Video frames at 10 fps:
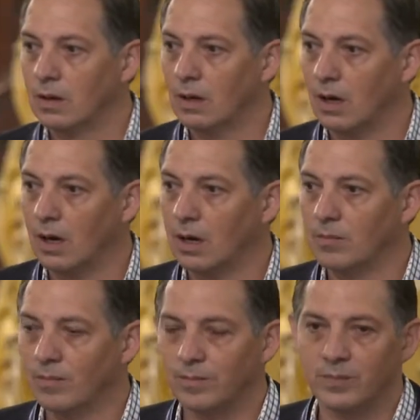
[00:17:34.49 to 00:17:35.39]

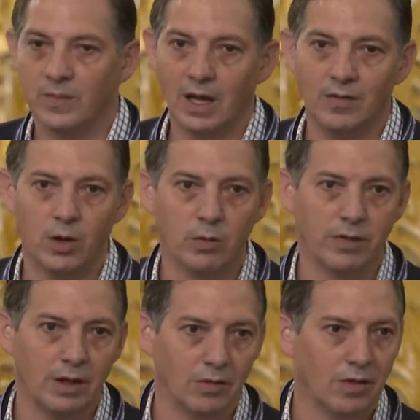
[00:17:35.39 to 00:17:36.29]
And there are
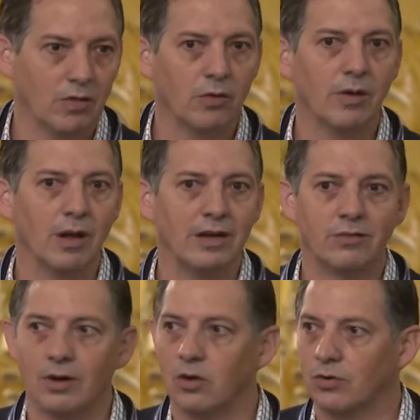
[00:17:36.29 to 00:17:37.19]
these. These are
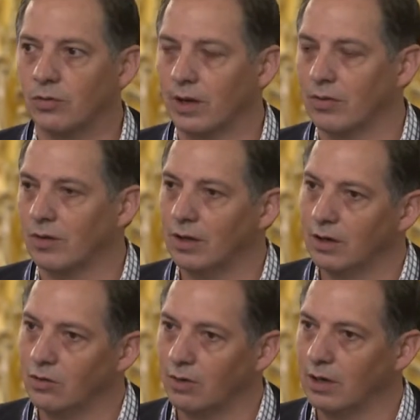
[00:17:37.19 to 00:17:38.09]
lifestyle traits and
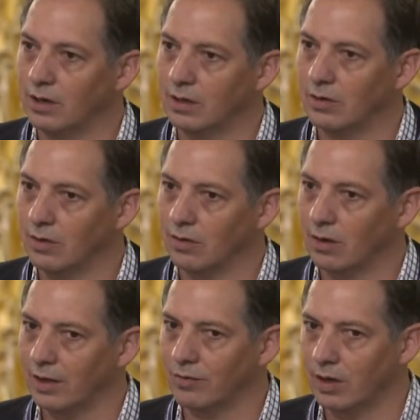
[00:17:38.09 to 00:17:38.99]
integrated into your
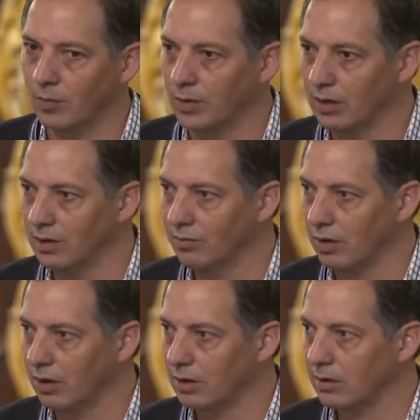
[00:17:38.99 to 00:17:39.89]
life can help you live
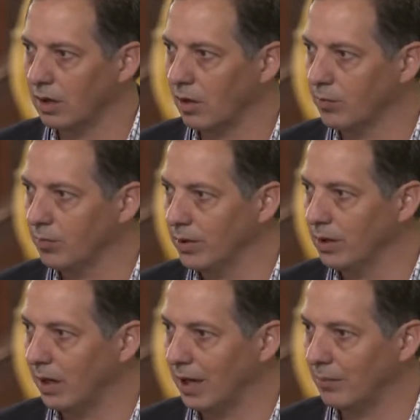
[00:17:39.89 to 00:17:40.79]
longer, help you
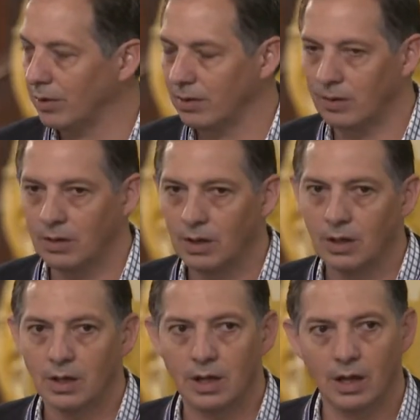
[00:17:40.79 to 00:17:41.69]
be happier,
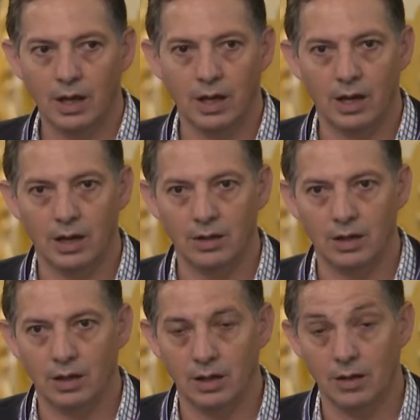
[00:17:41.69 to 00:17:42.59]
and
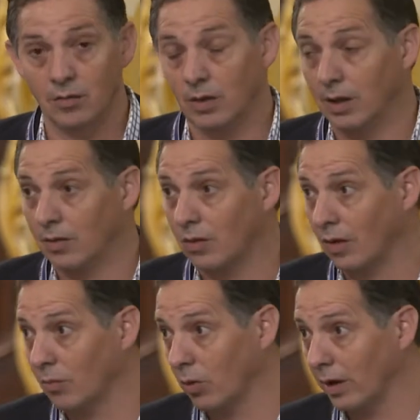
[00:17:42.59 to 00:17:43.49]
in
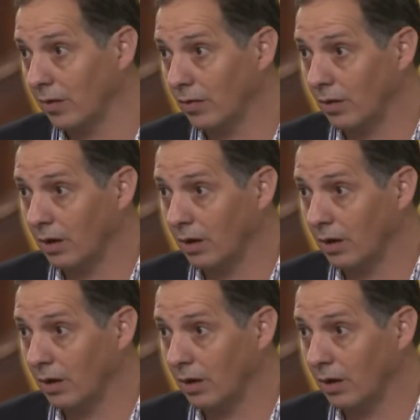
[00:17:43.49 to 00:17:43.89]
some ways,